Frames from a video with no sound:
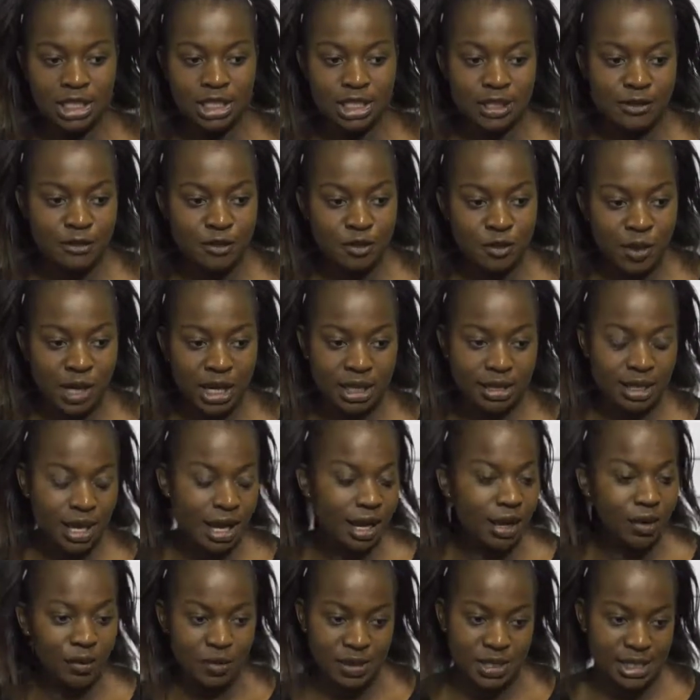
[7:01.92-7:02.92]
different
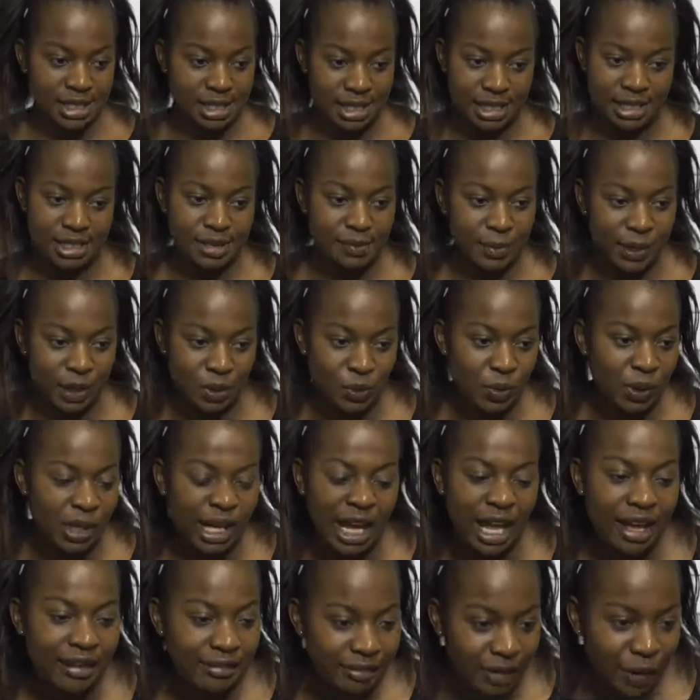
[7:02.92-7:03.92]
reasons, but
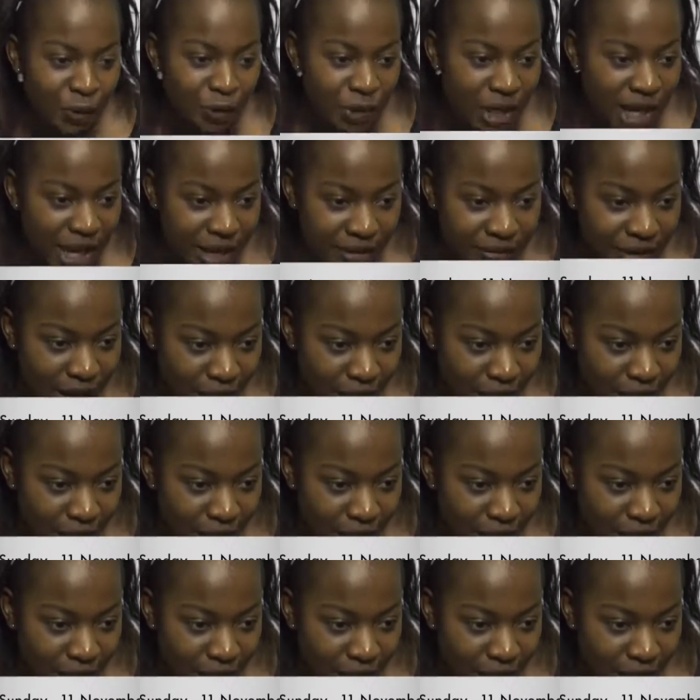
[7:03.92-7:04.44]
whatever would have